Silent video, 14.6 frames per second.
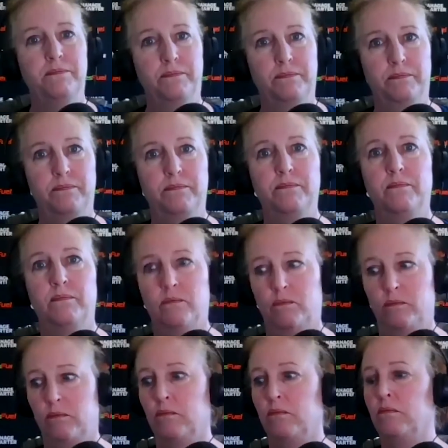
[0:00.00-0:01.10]
year
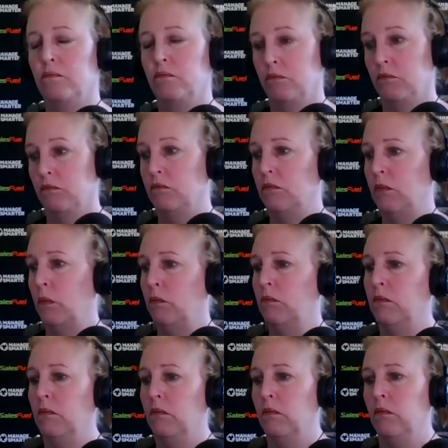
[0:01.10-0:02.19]
two years four
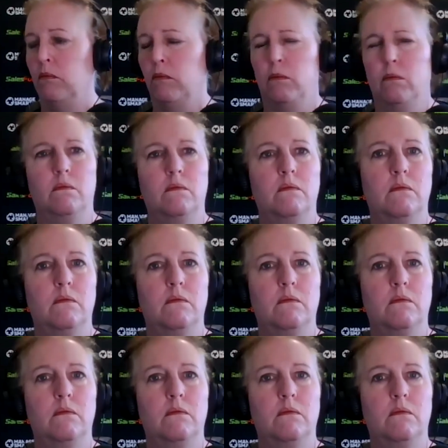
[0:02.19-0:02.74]
years however far